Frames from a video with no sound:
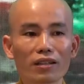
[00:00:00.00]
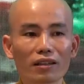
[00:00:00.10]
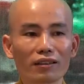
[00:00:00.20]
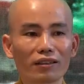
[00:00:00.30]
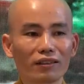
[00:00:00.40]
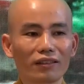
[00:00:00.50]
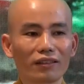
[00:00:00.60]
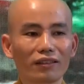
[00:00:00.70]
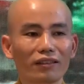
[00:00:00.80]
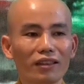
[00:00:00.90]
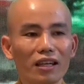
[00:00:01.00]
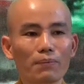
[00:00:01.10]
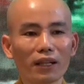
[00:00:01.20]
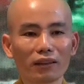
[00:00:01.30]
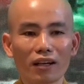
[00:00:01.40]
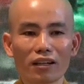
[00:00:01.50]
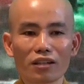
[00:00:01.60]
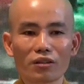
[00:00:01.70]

Satipatthana